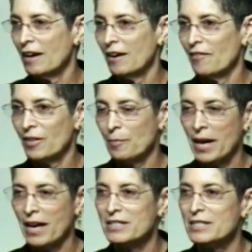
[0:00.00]
of the
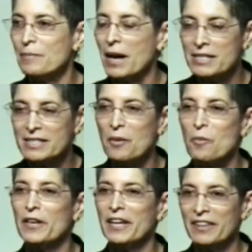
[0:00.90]
past by
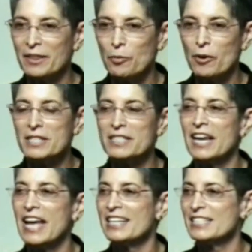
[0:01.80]
someone in the present
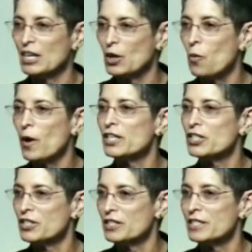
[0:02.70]
asking
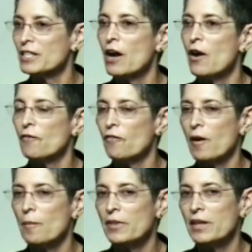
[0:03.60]
questions
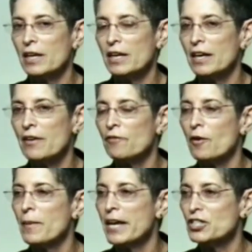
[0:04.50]
from the
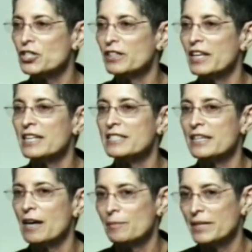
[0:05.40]
information that has
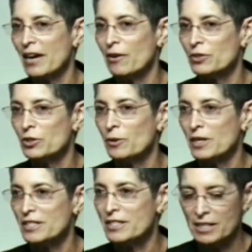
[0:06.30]
come down to
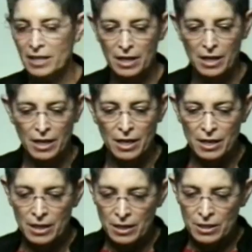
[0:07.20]
us.
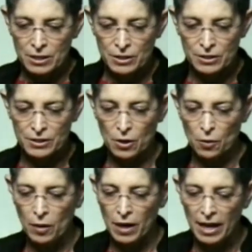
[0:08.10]

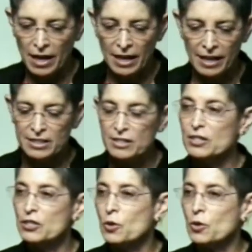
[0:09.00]
So it's the
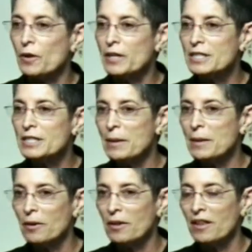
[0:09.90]
stories
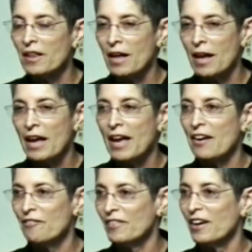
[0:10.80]
people
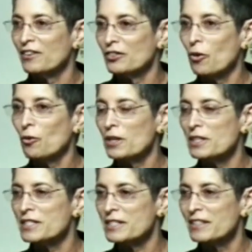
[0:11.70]
have told
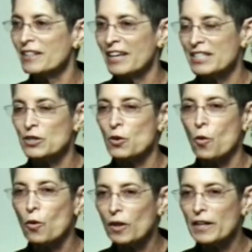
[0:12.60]
us as an
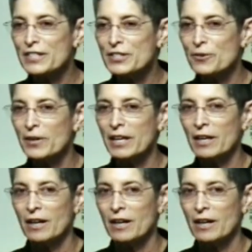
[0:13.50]
oral history,